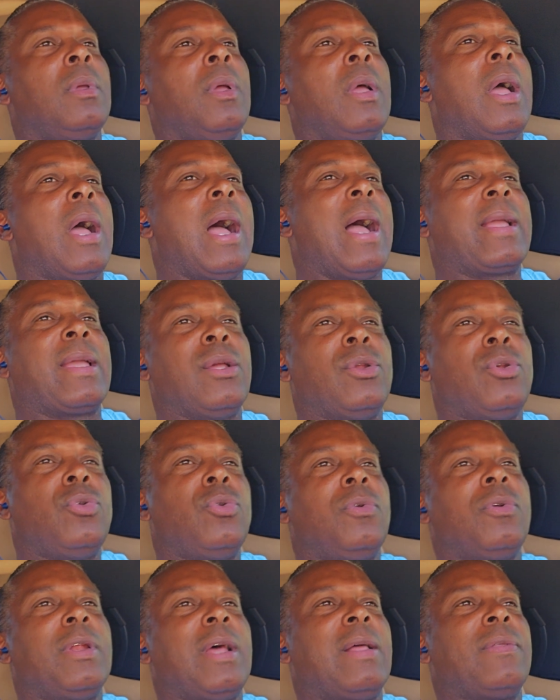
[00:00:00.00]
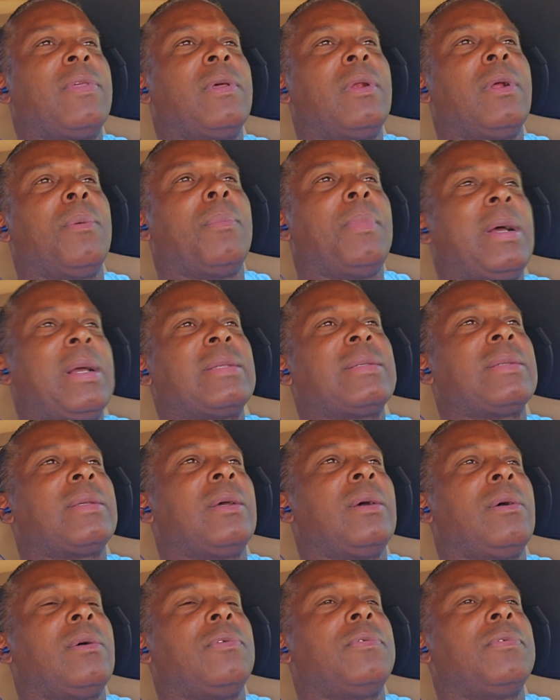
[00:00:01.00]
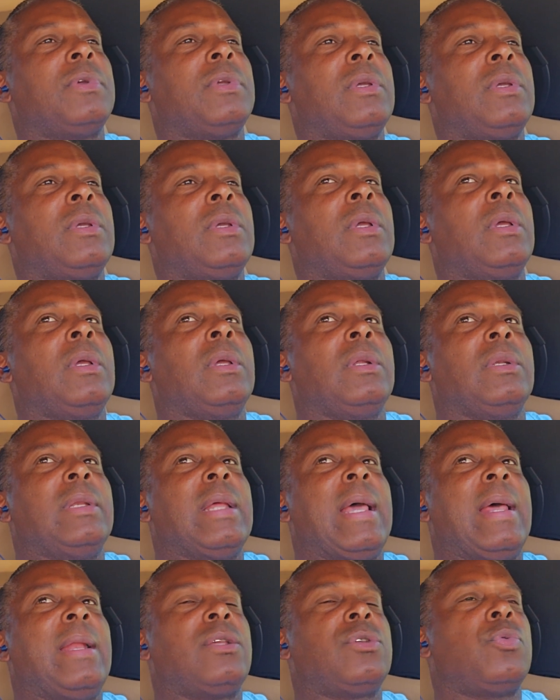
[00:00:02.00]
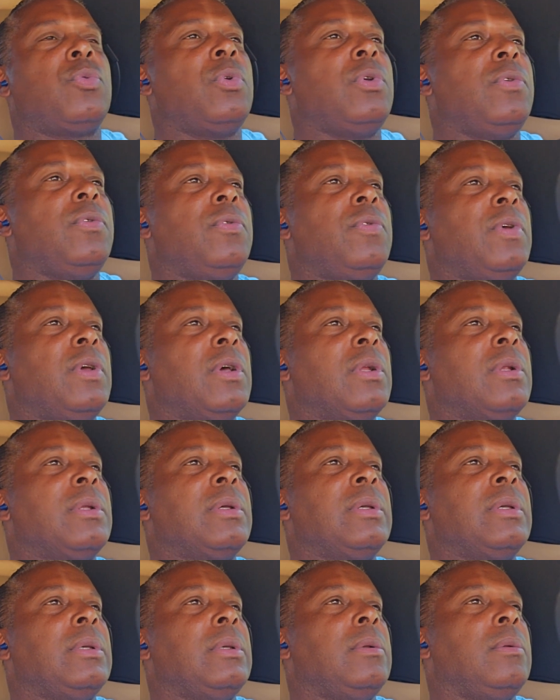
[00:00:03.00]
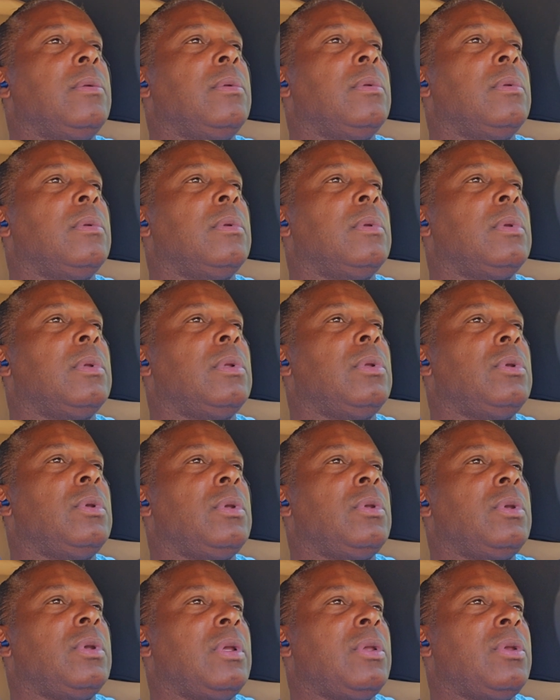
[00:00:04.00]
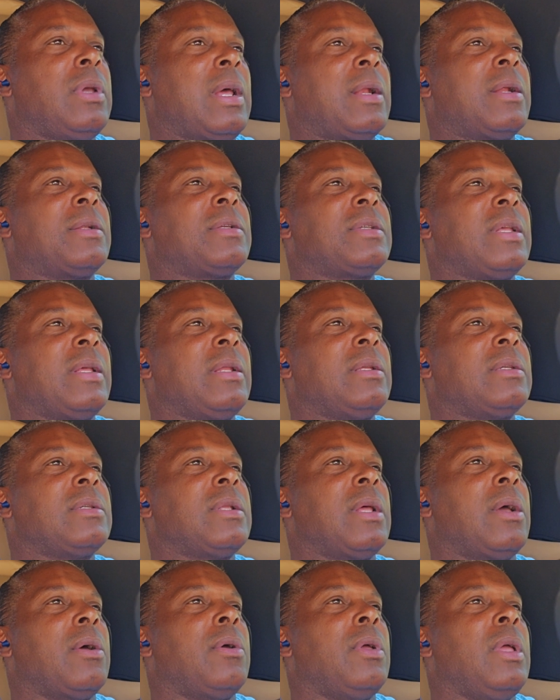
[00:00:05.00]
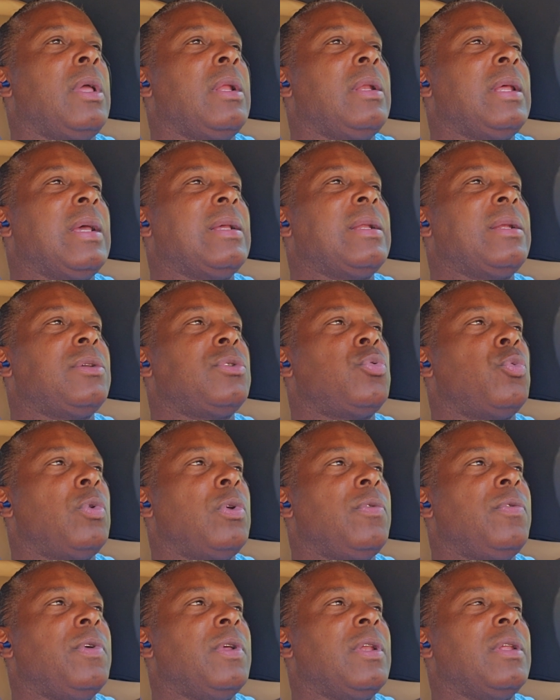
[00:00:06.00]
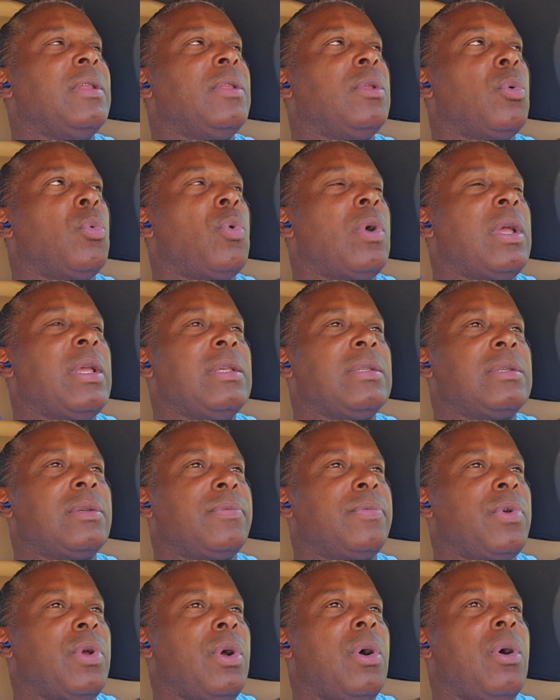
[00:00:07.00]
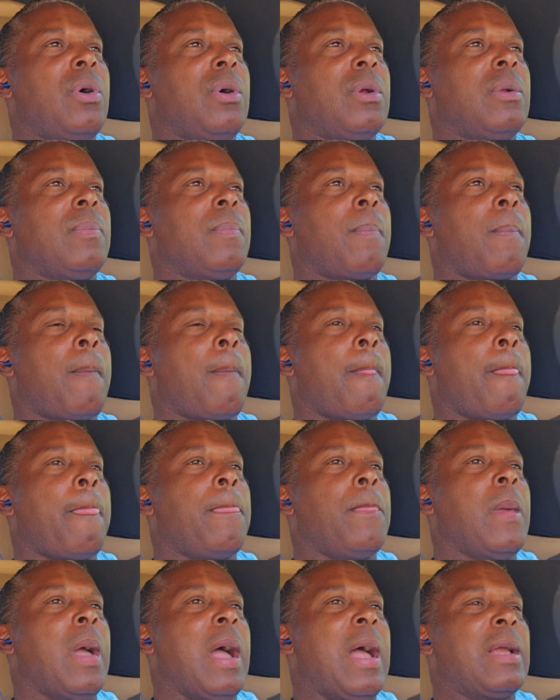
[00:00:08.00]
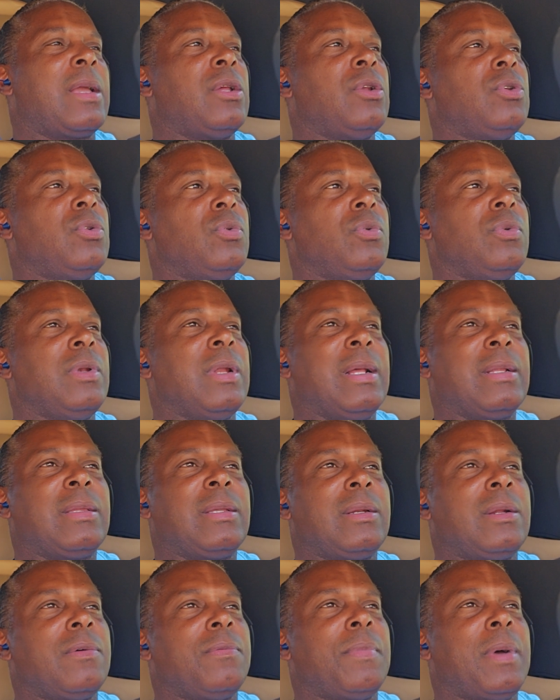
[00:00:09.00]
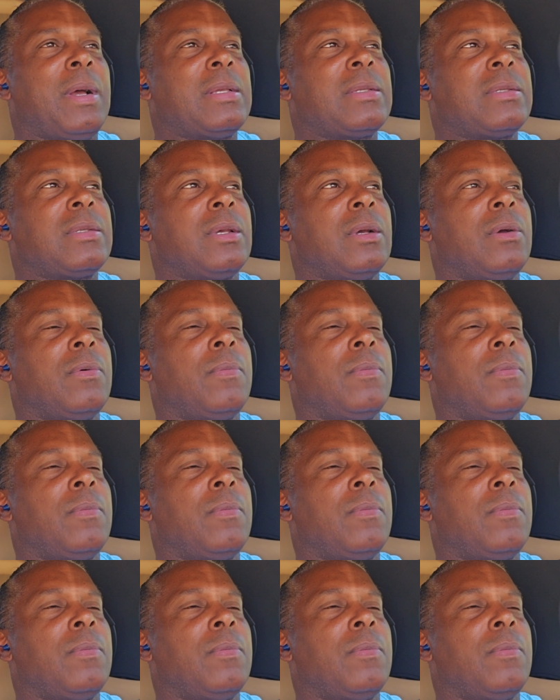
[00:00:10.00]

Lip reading: I can do nothing of myself. That is revealing, you got to understand this now, that is revealing the ways of God. I can do nothing of myself.